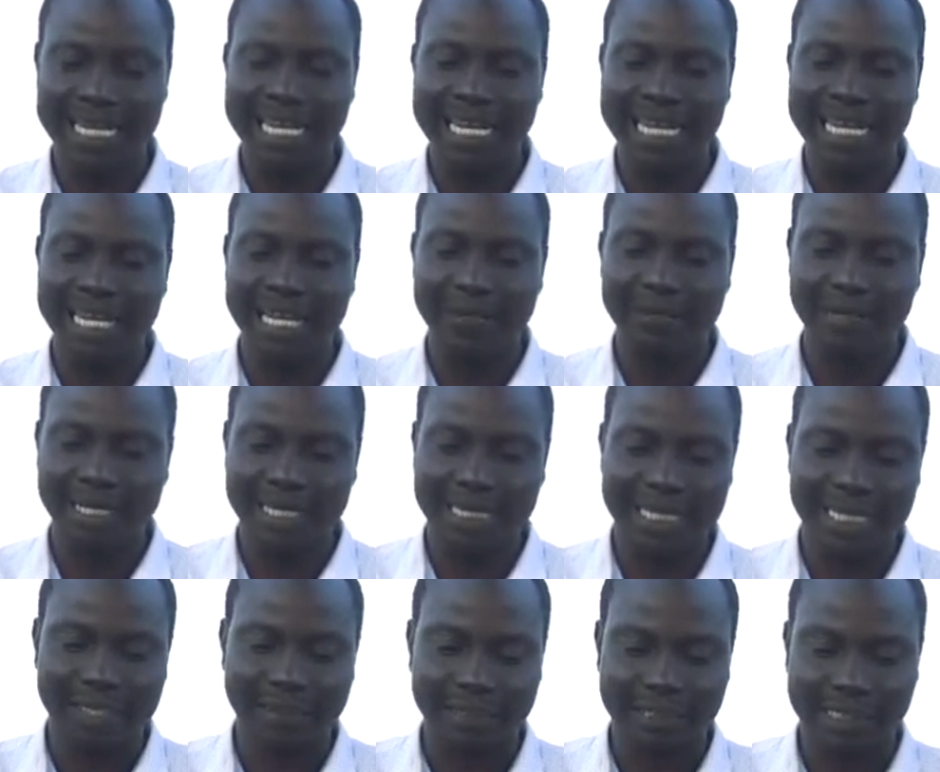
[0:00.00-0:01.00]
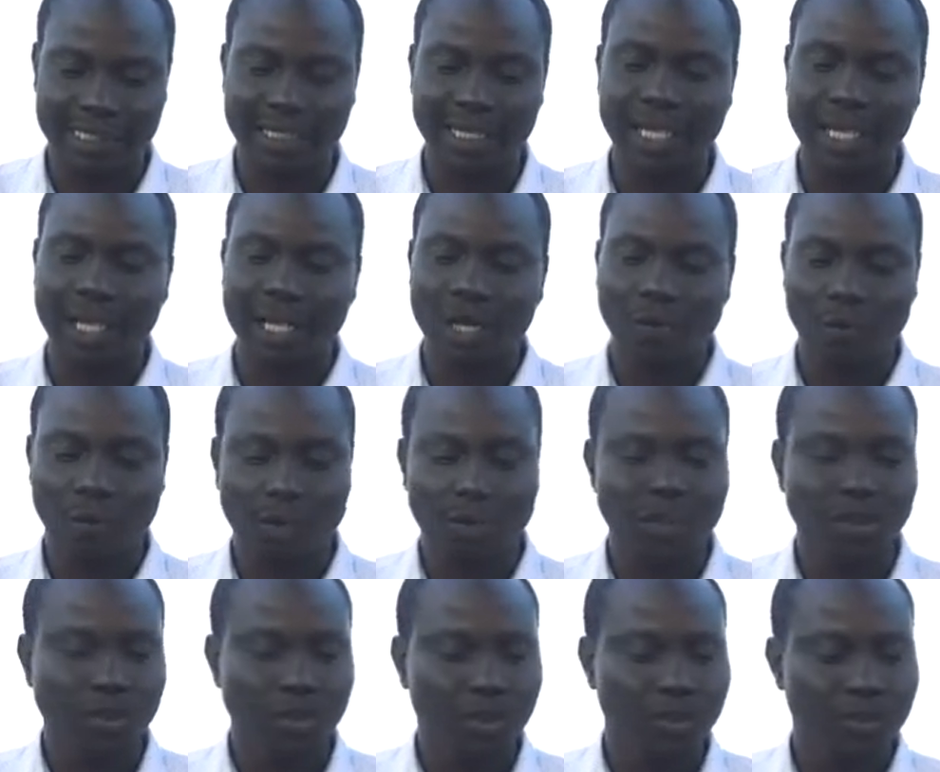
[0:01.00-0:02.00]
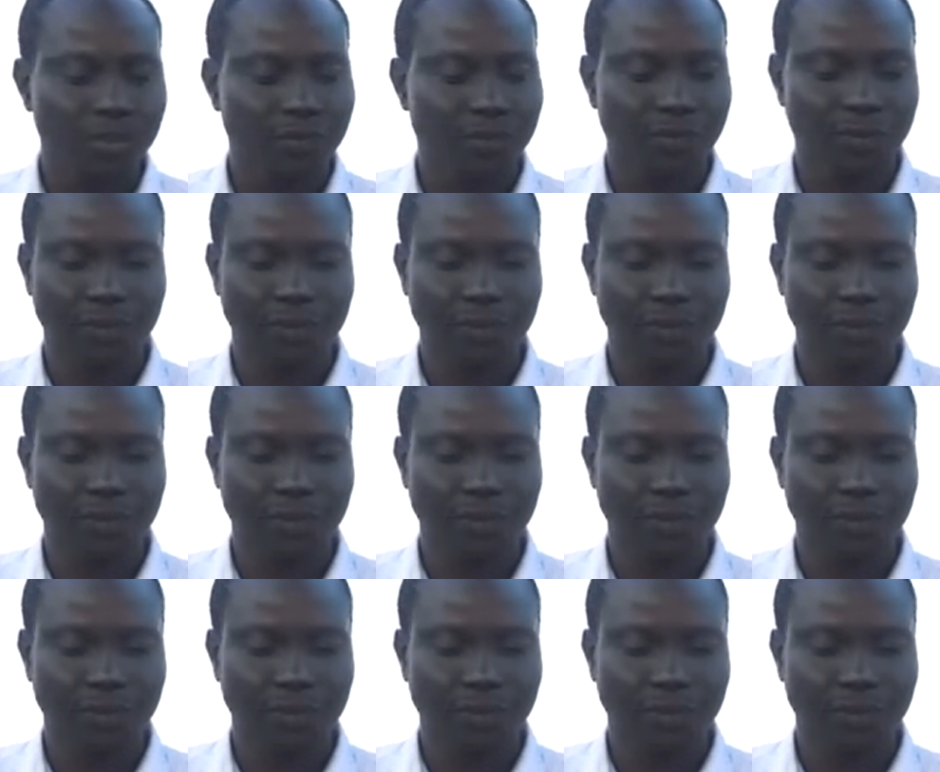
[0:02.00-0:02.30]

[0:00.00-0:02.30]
and 800,000 was used